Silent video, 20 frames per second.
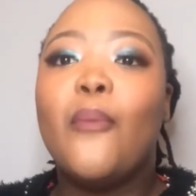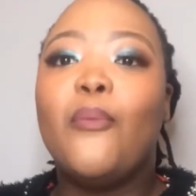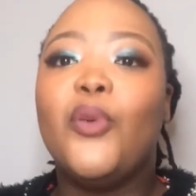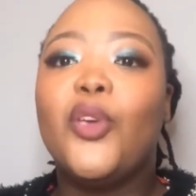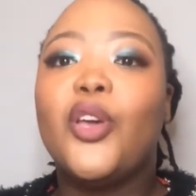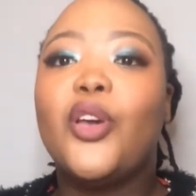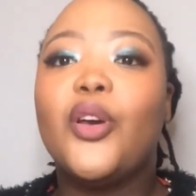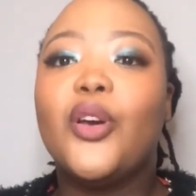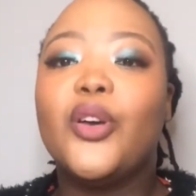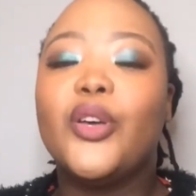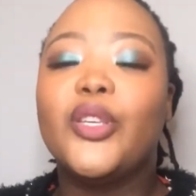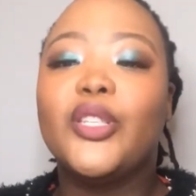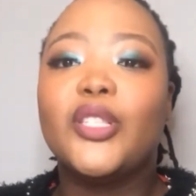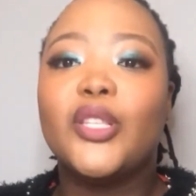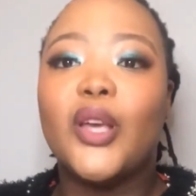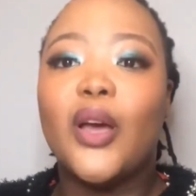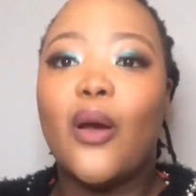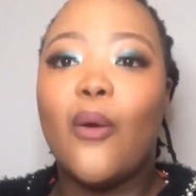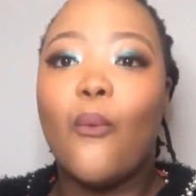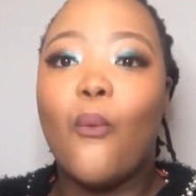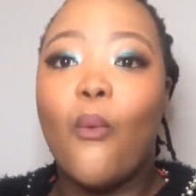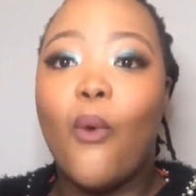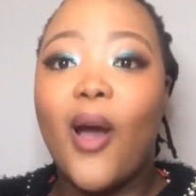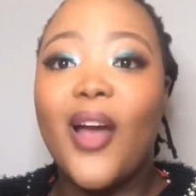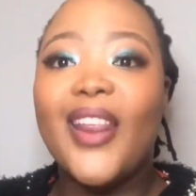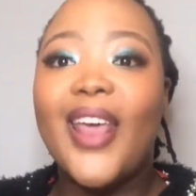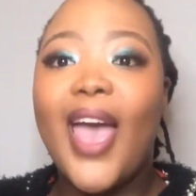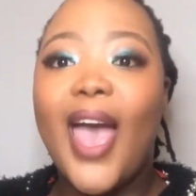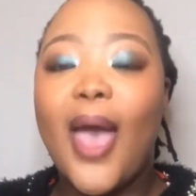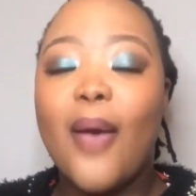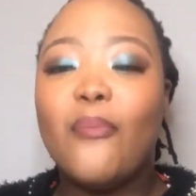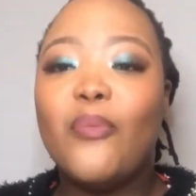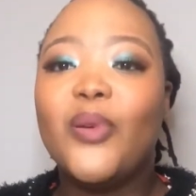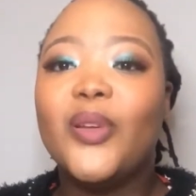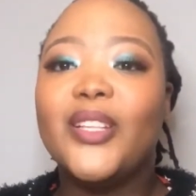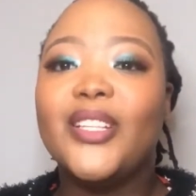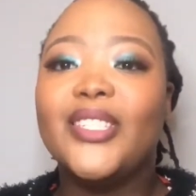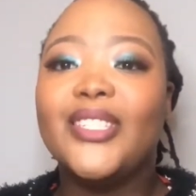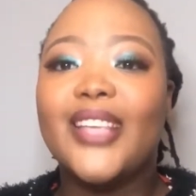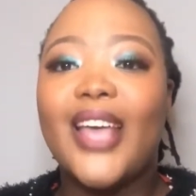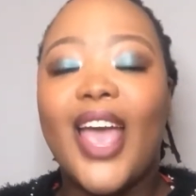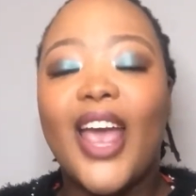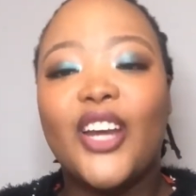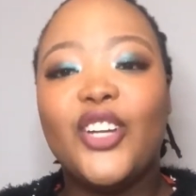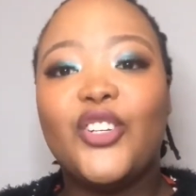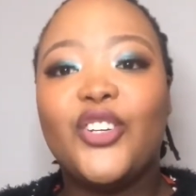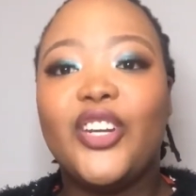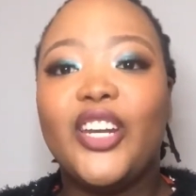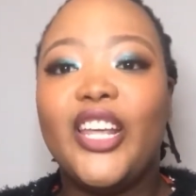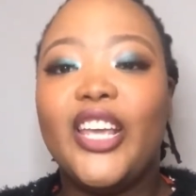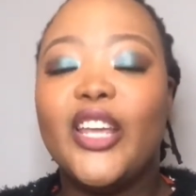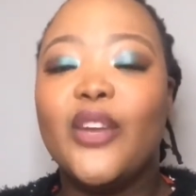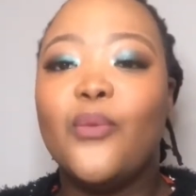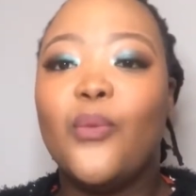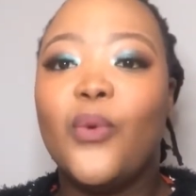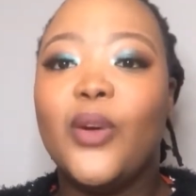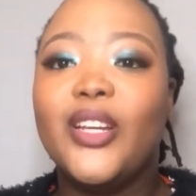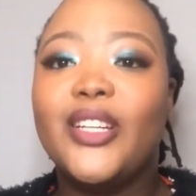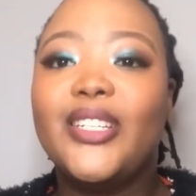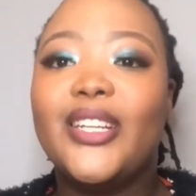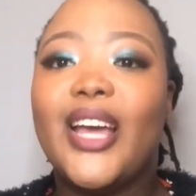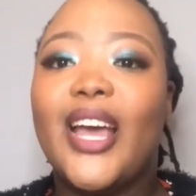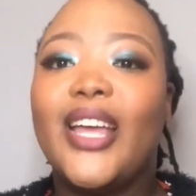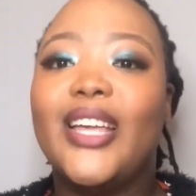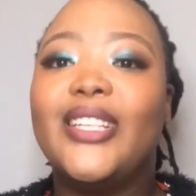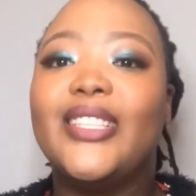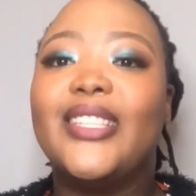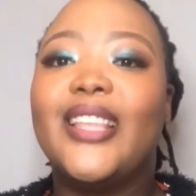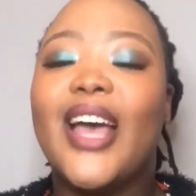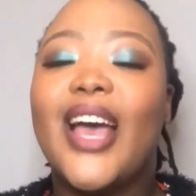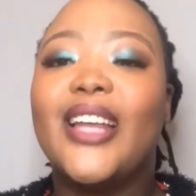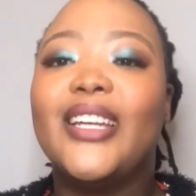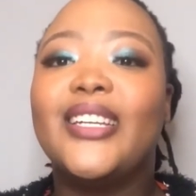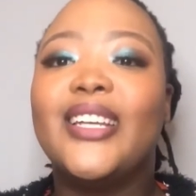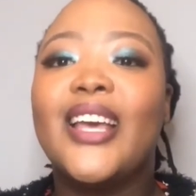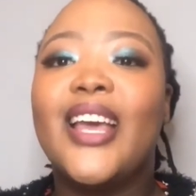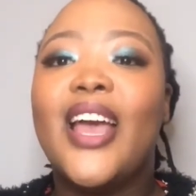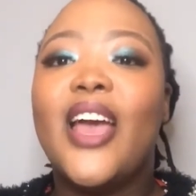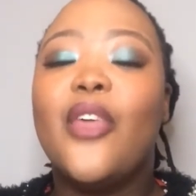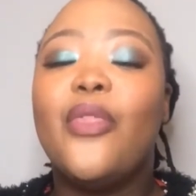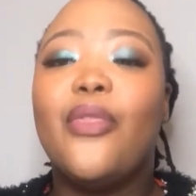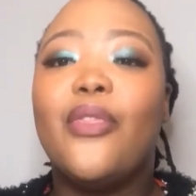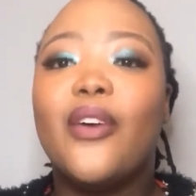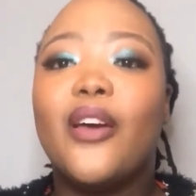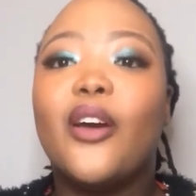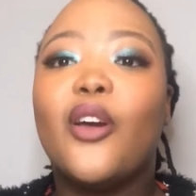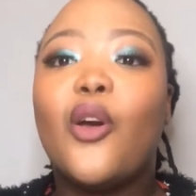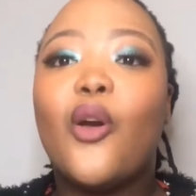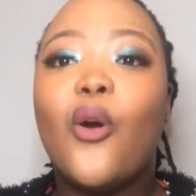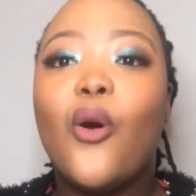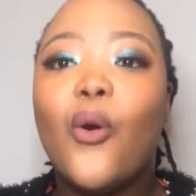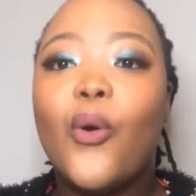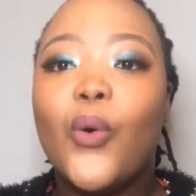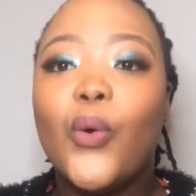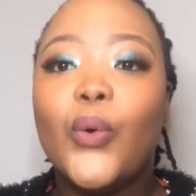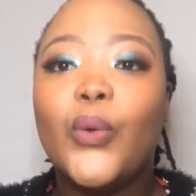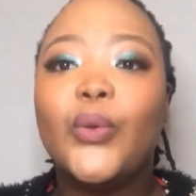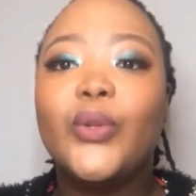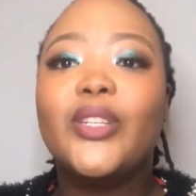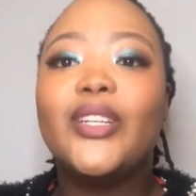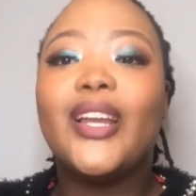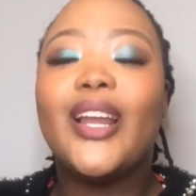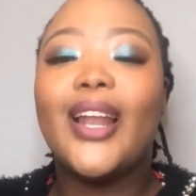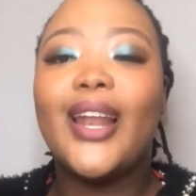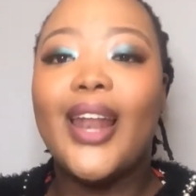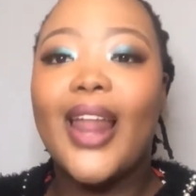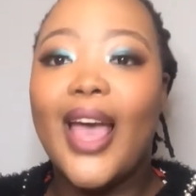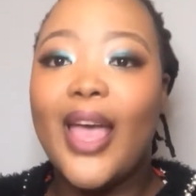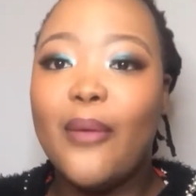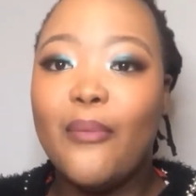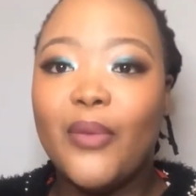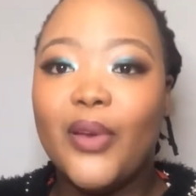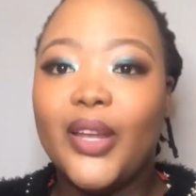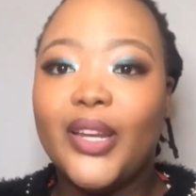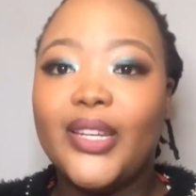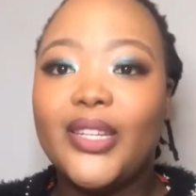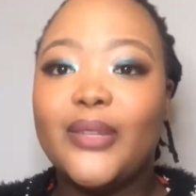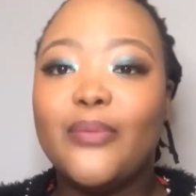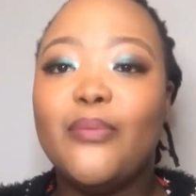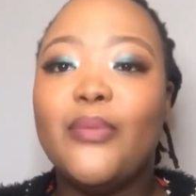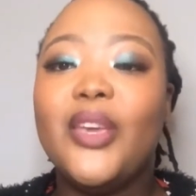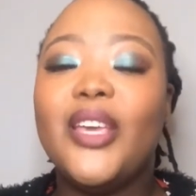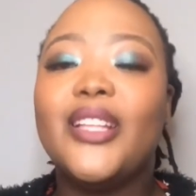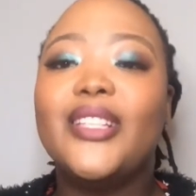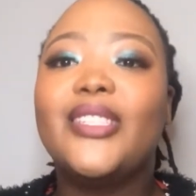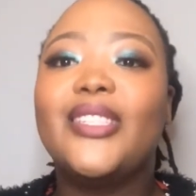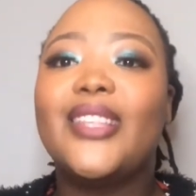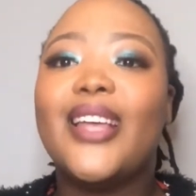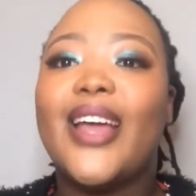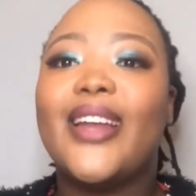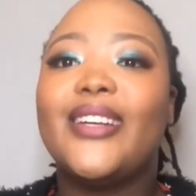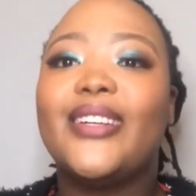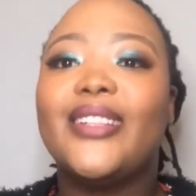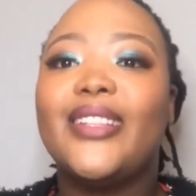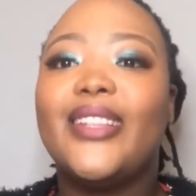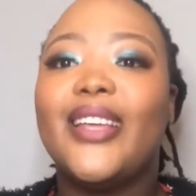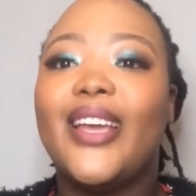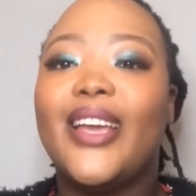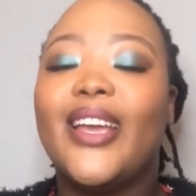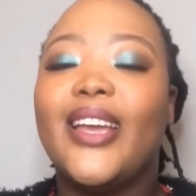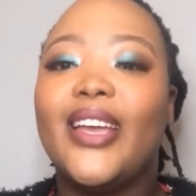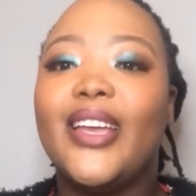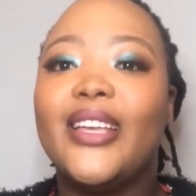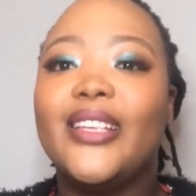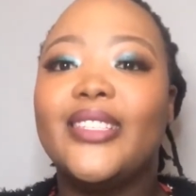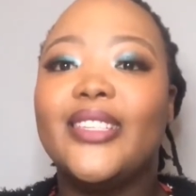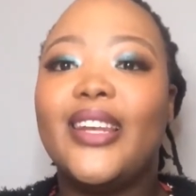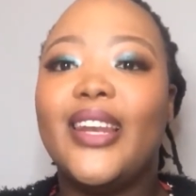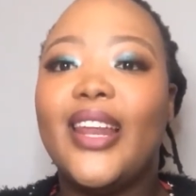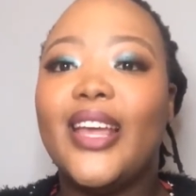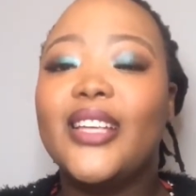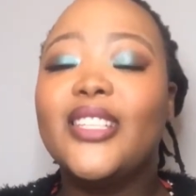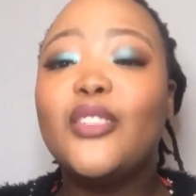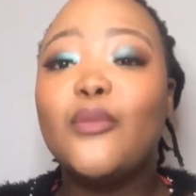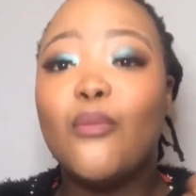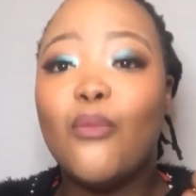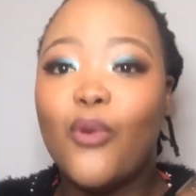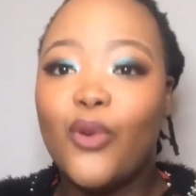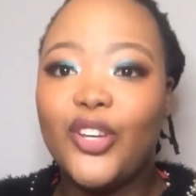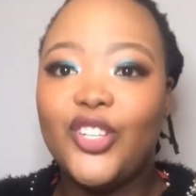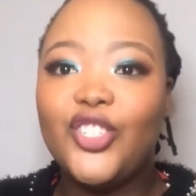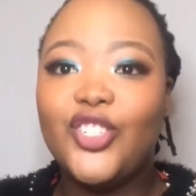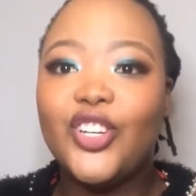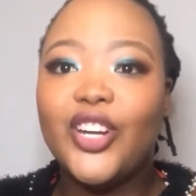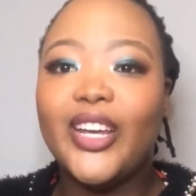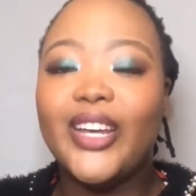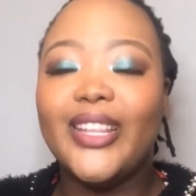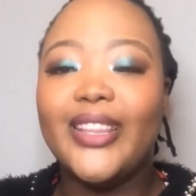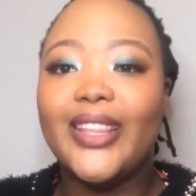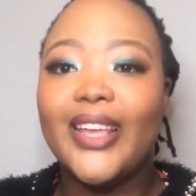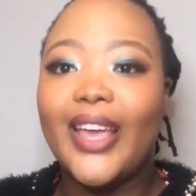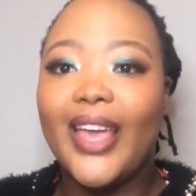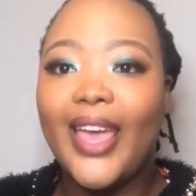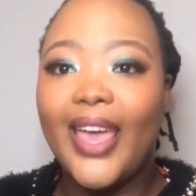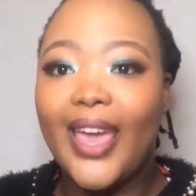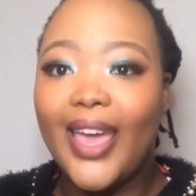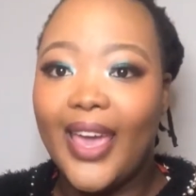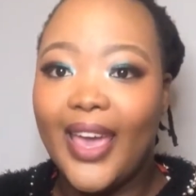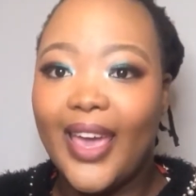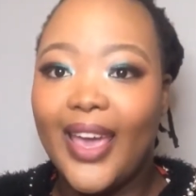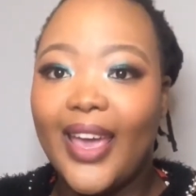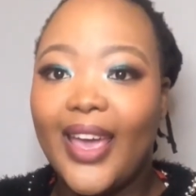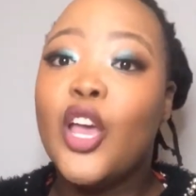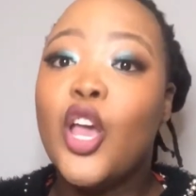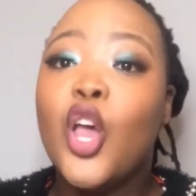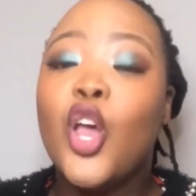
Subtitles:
Because what happens actually in winter is that the cold climate means that there is less moisture in the air.